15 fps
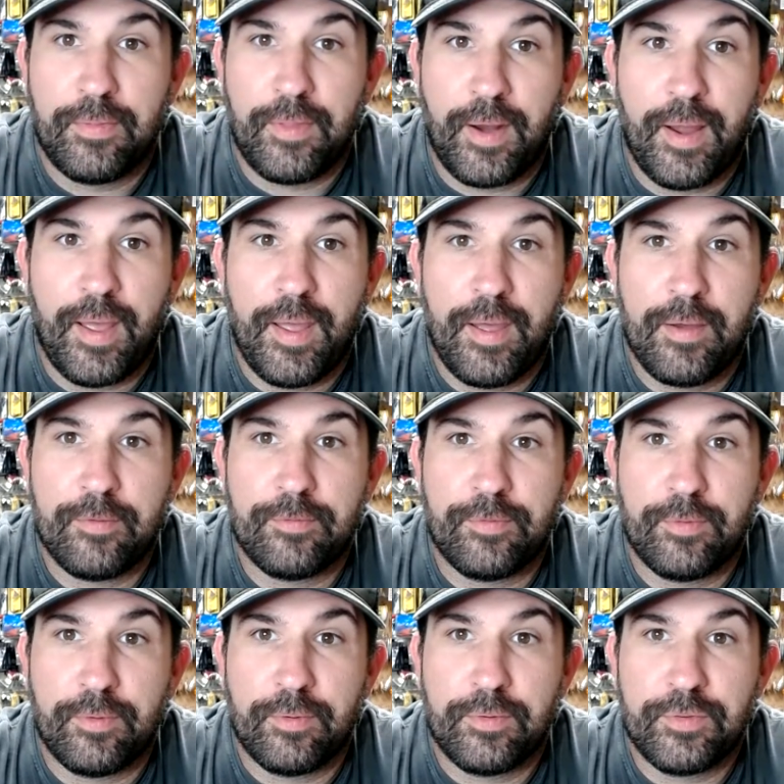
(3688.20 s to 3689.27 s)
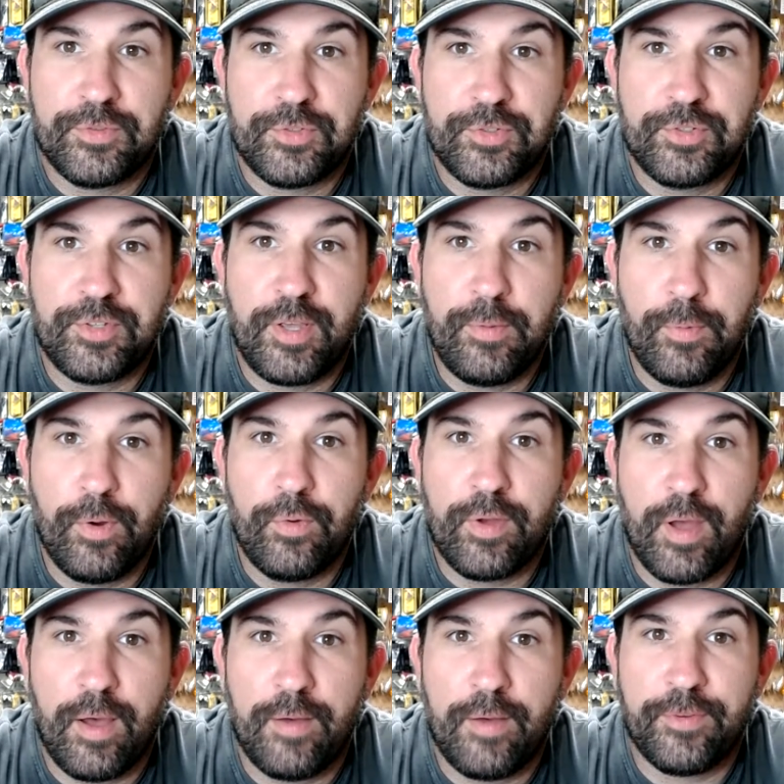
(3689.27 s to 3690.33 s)
that I have zero
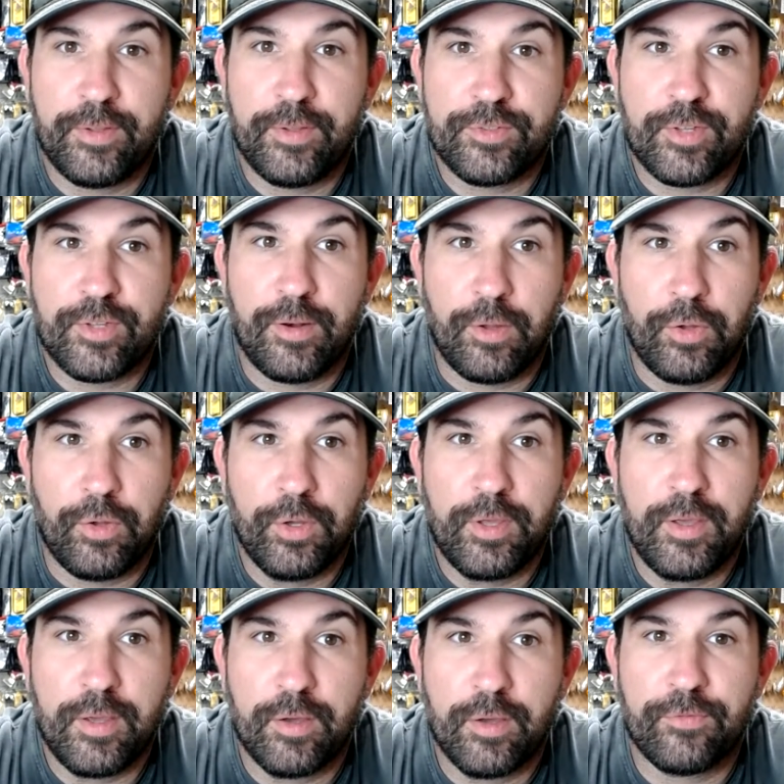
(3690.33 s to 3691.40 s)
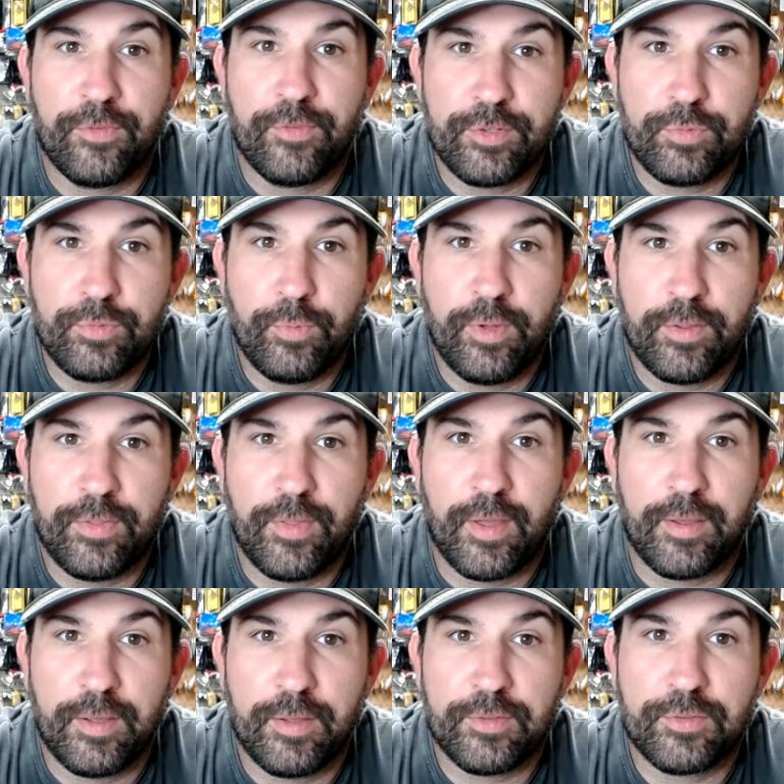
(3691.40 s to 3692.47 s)
confidence in hooking a fish with
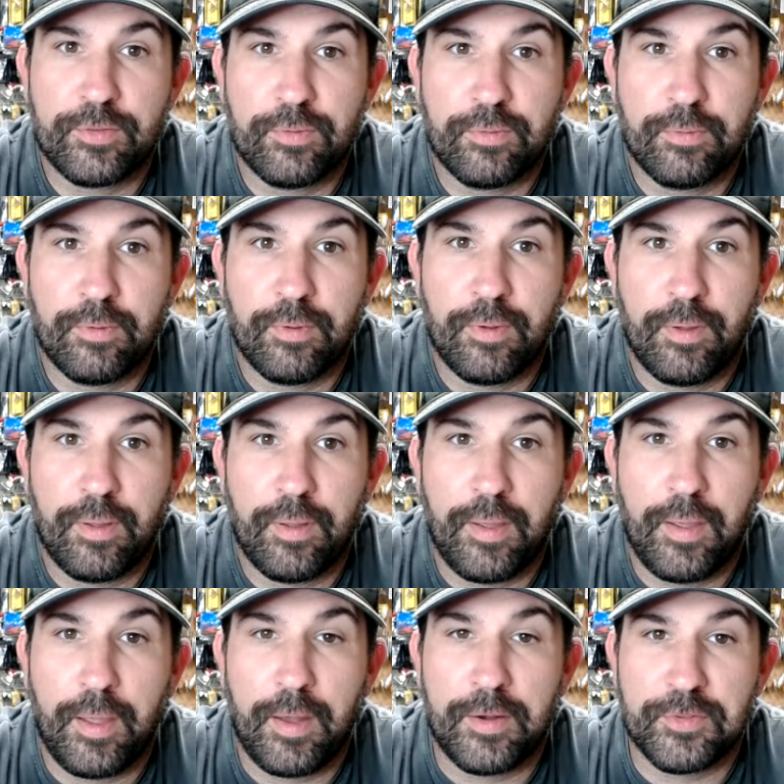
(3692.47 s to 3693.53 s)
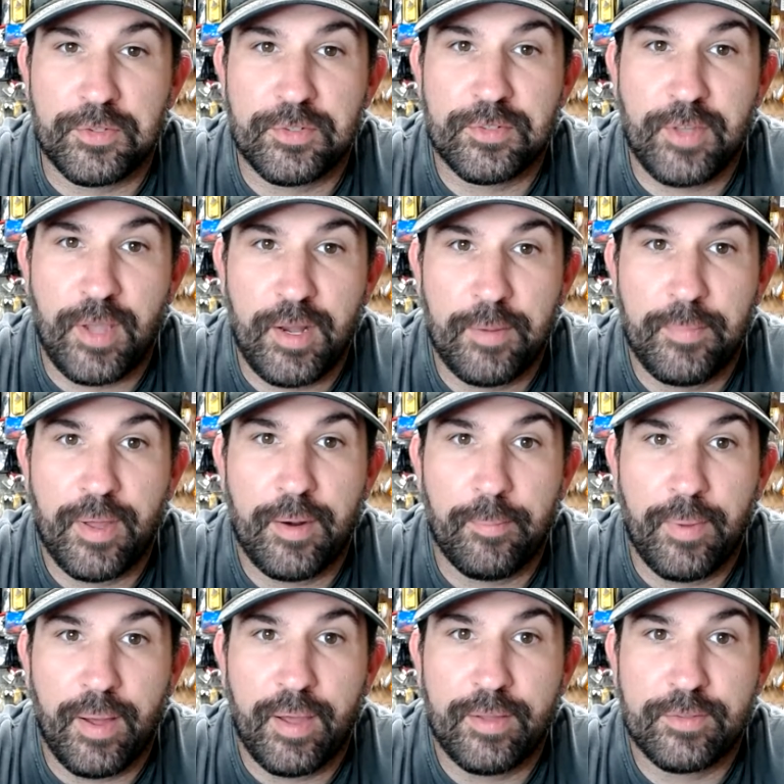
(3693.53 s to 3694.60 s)
that gets an insane amount
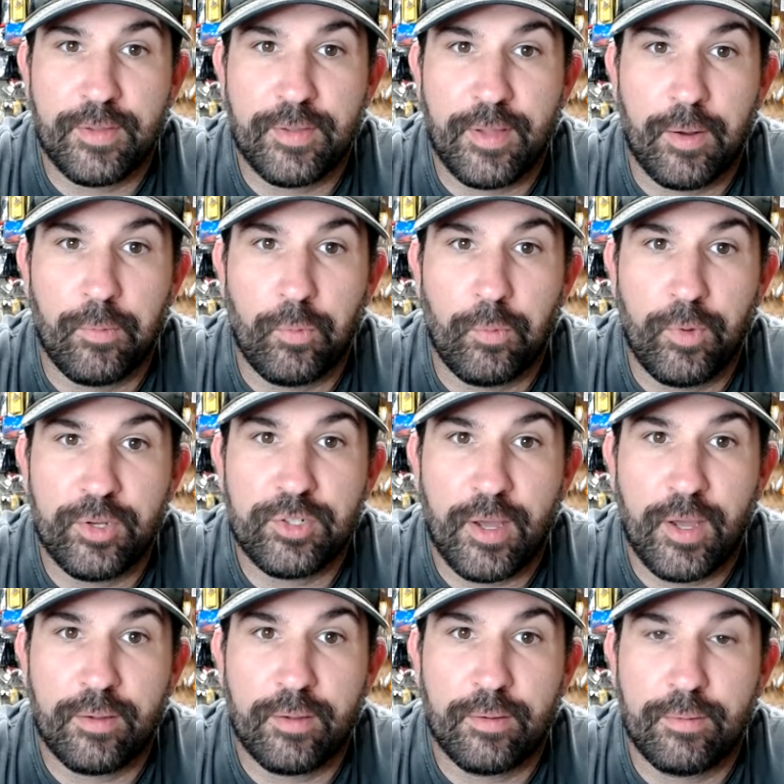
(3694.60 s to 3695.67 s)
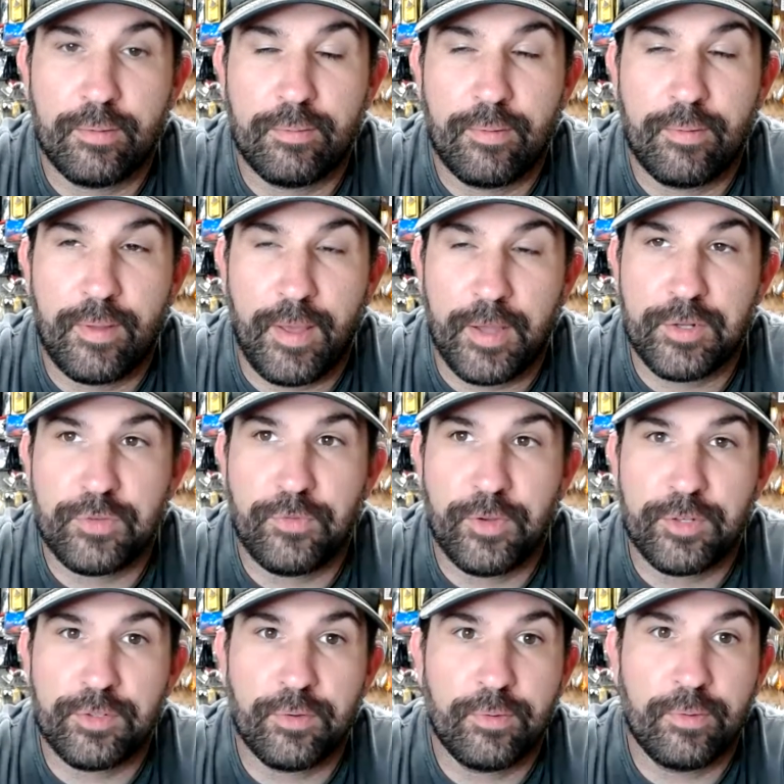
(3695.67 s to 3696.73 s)
of bites that I wish I could catch
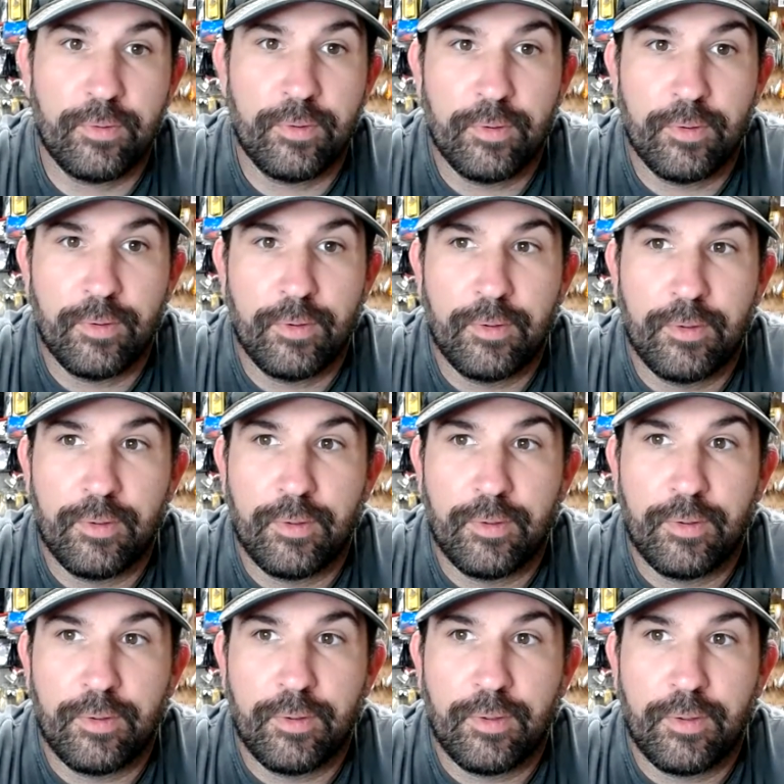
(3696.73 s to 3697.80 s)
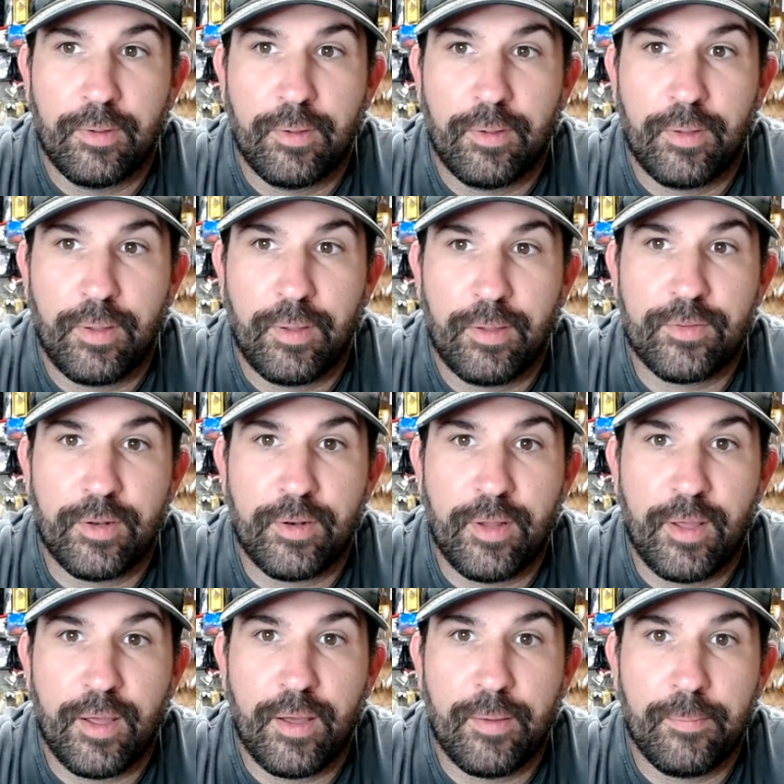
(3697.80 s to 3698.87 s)
fish on is a
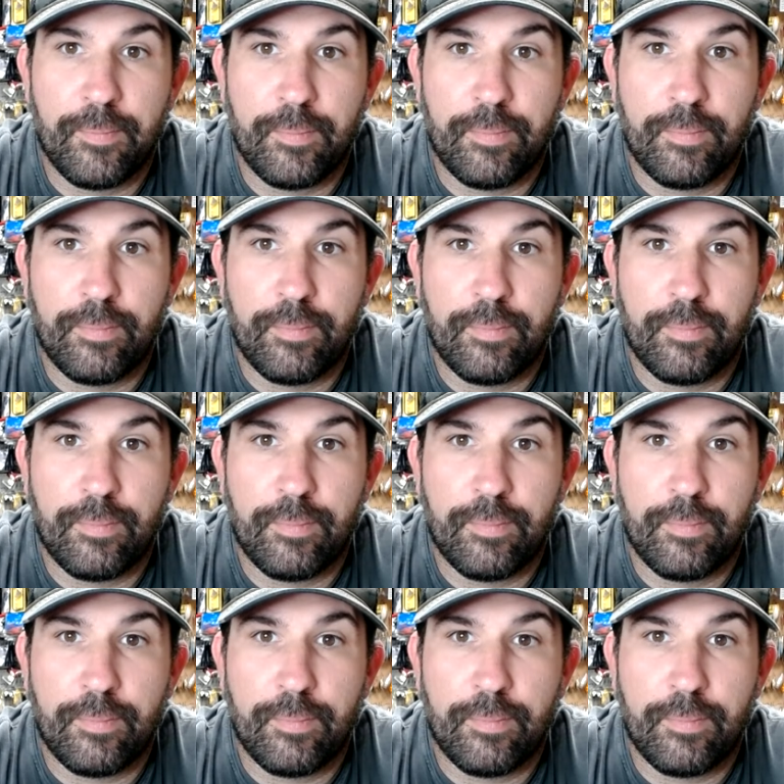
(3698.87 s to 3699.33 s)
damn